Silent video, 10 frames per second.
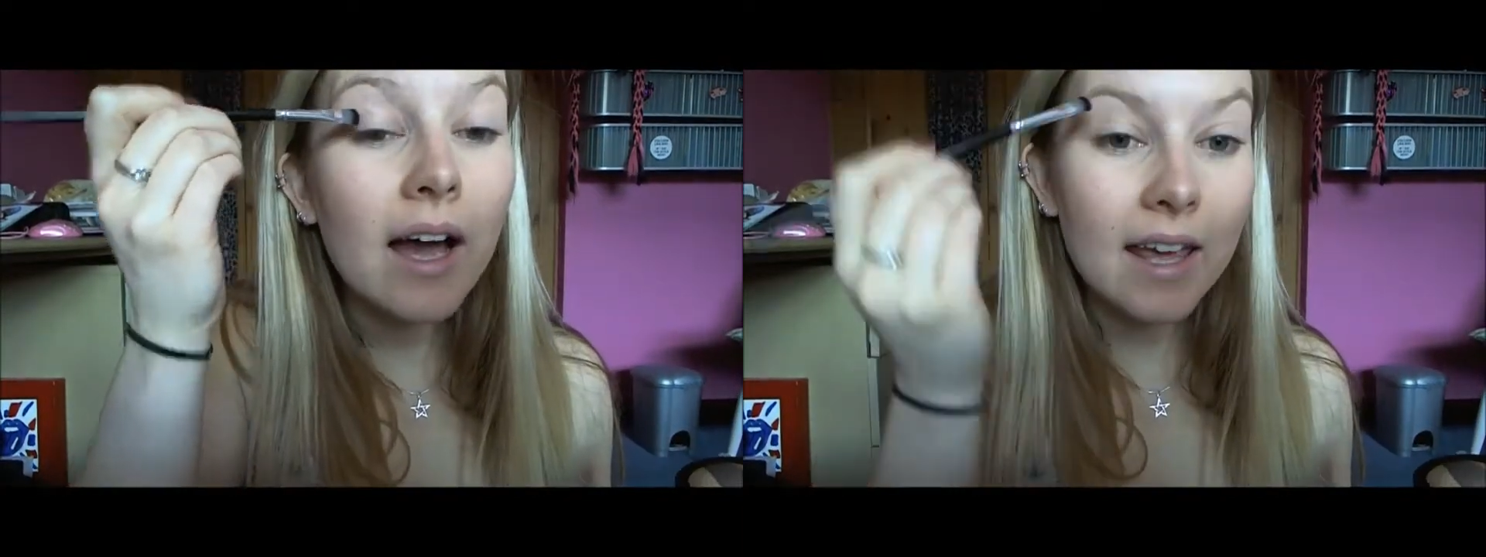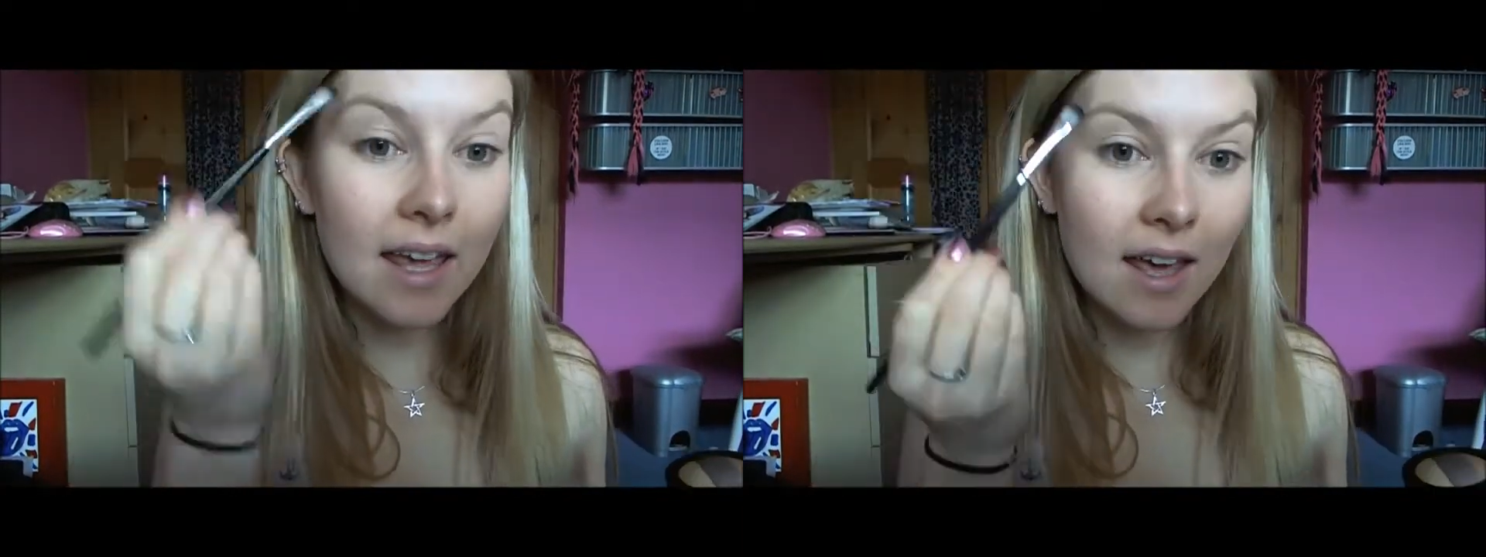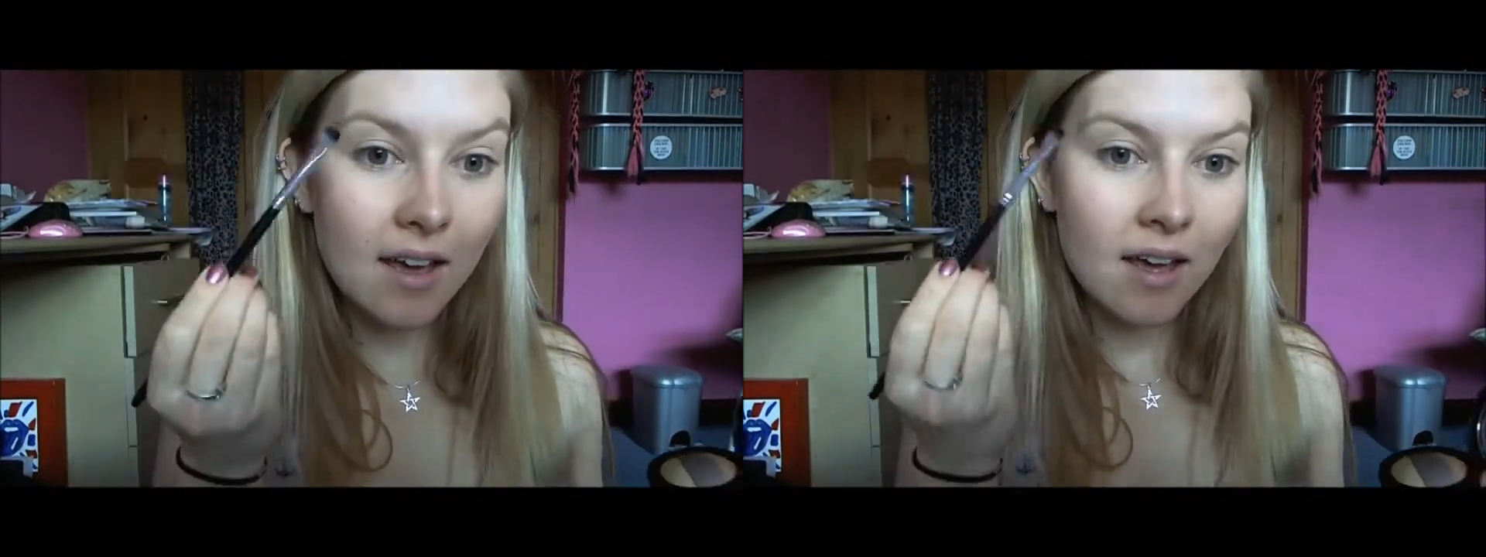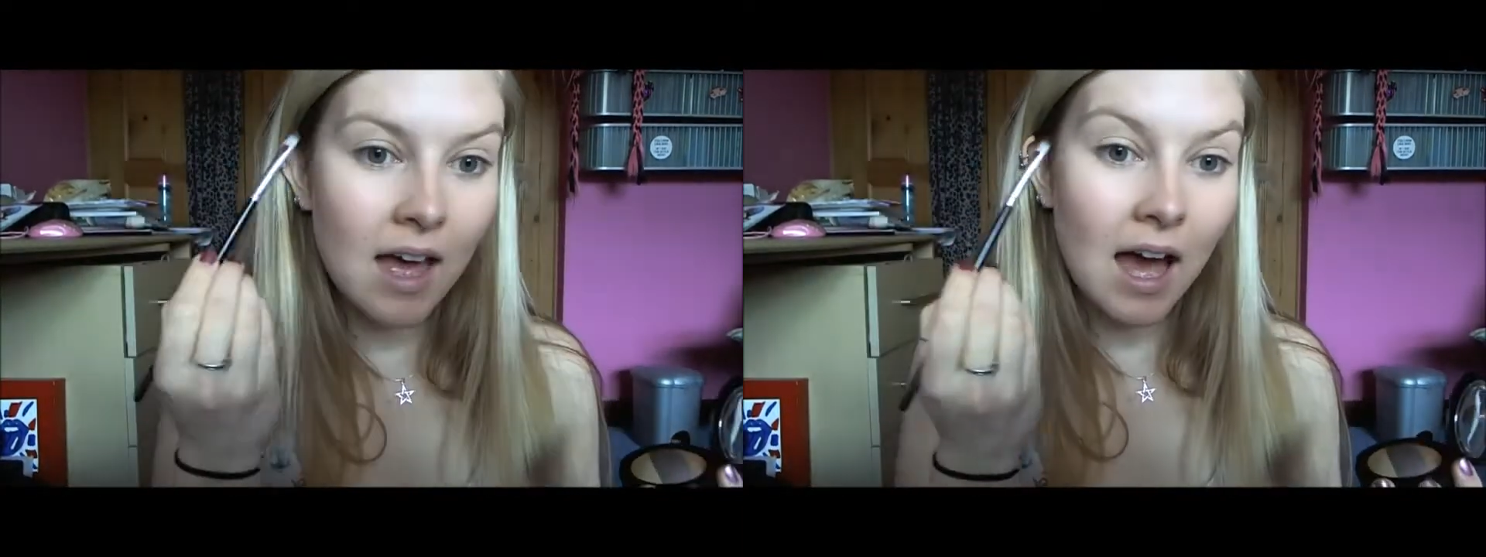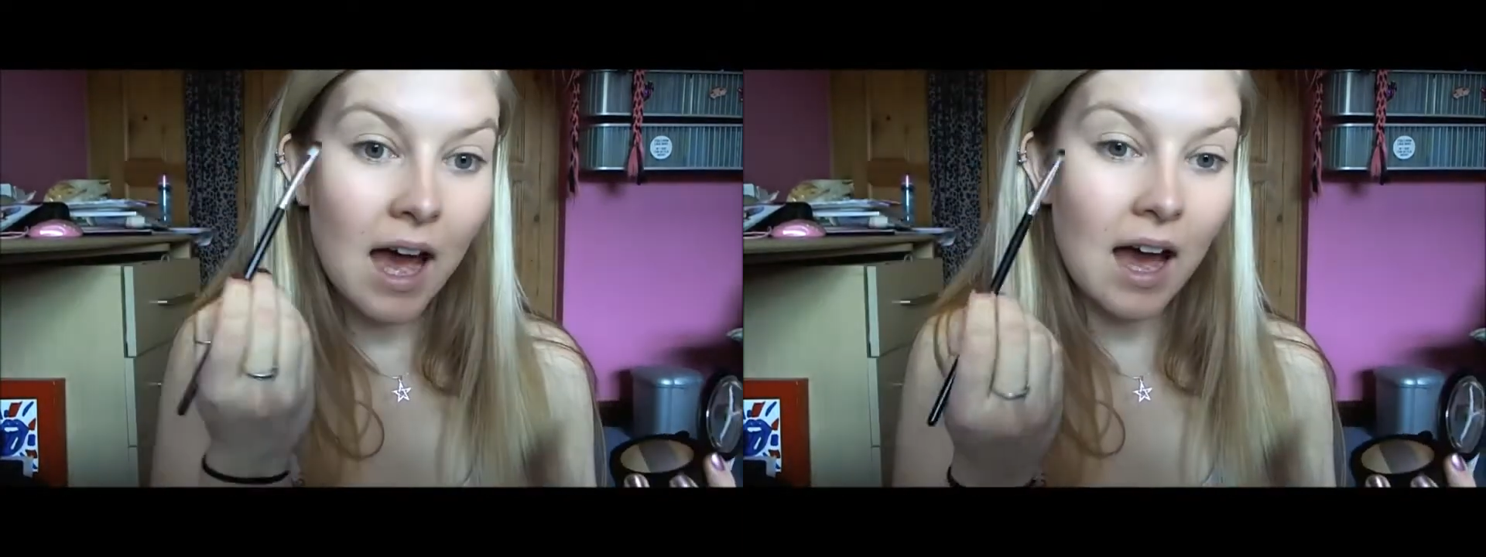eye here
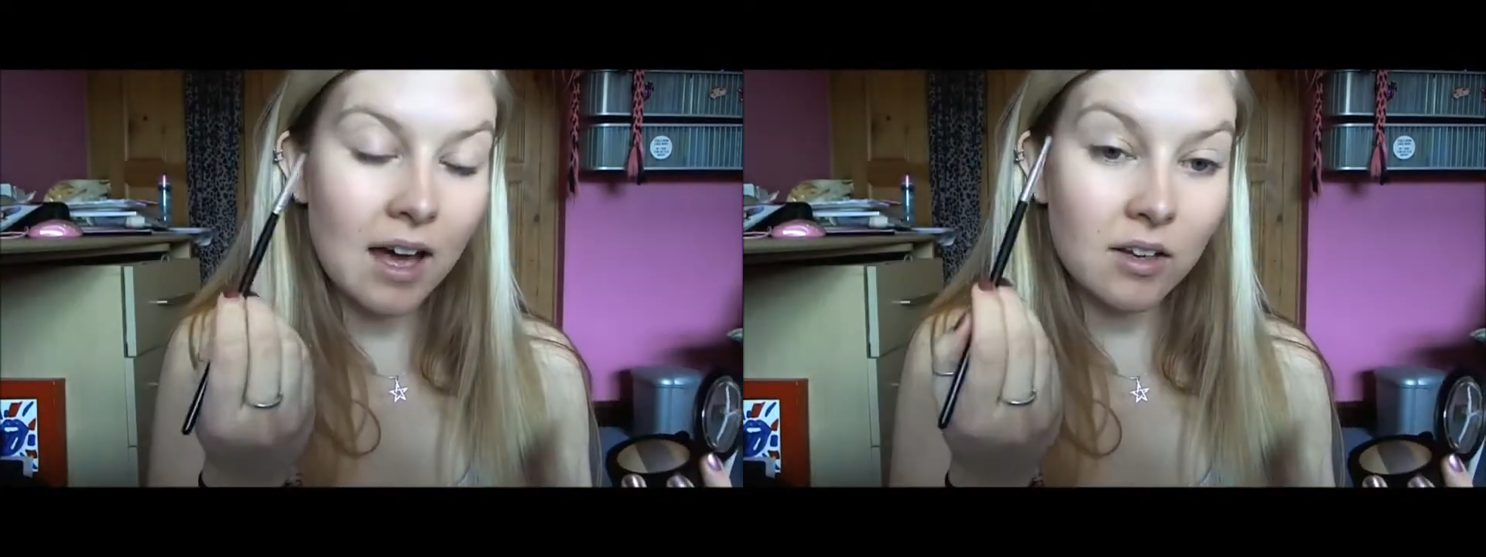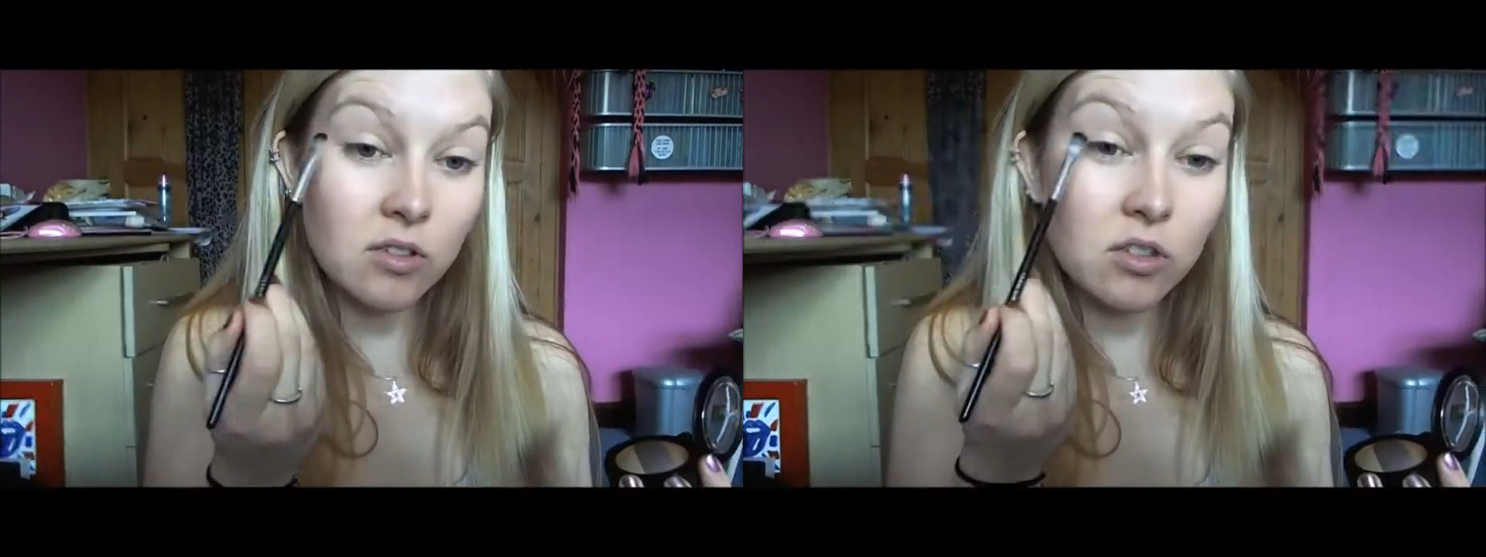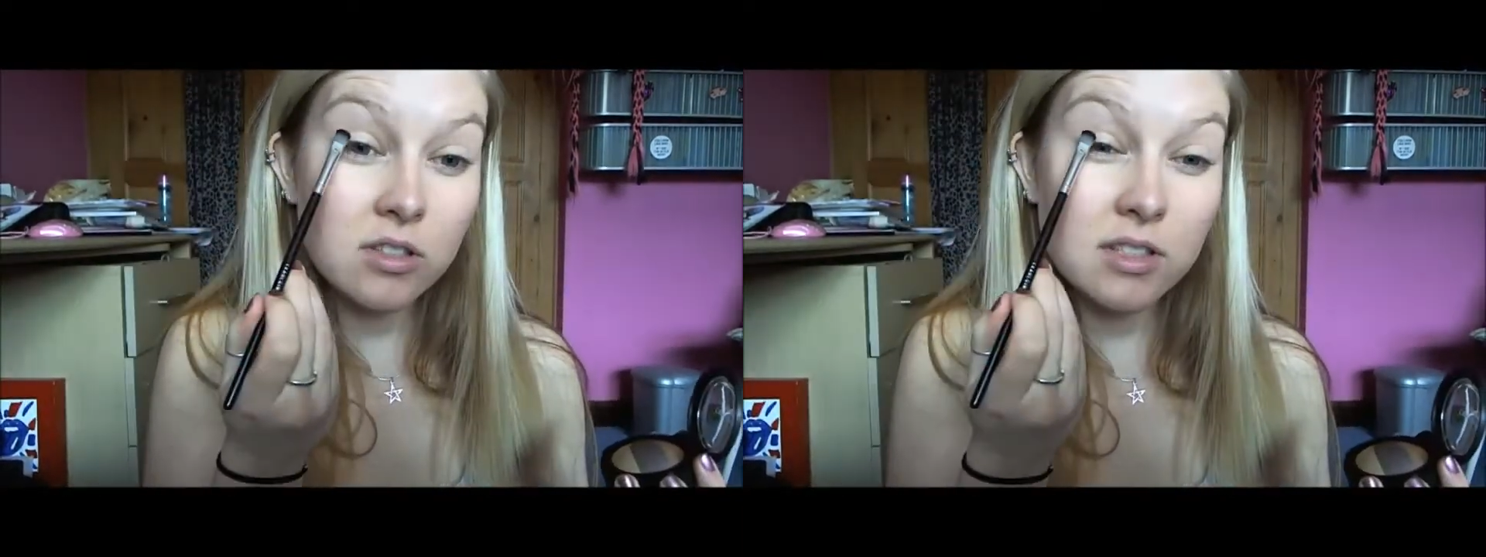and just